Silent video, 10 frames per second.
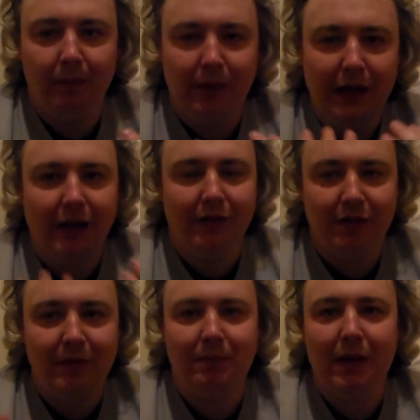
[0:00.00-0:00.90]
being
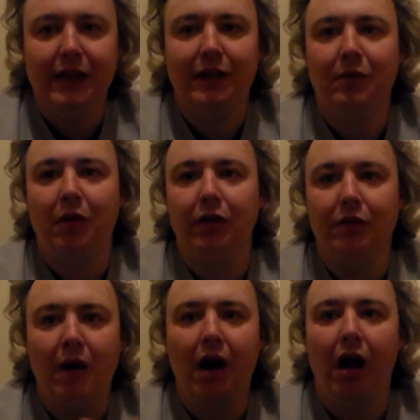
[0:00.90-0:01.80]
something bigger than what
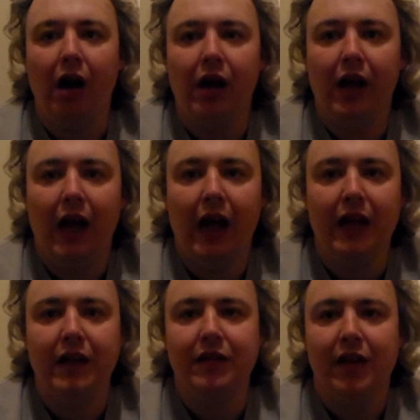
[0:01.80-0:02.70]
you are,
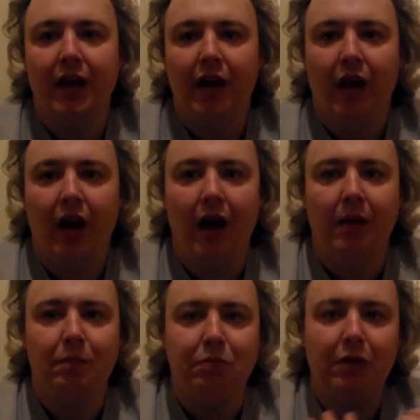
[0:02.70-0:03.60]
and
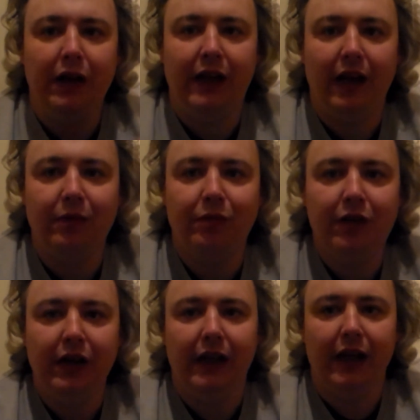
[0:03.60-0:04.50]
breaking
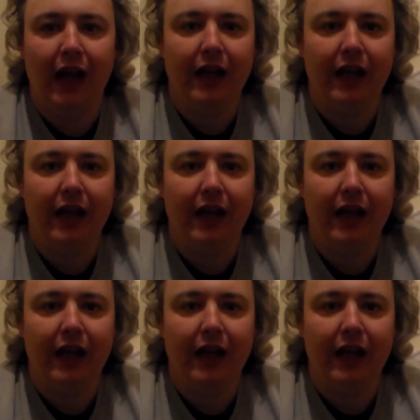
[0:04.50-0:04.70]
free.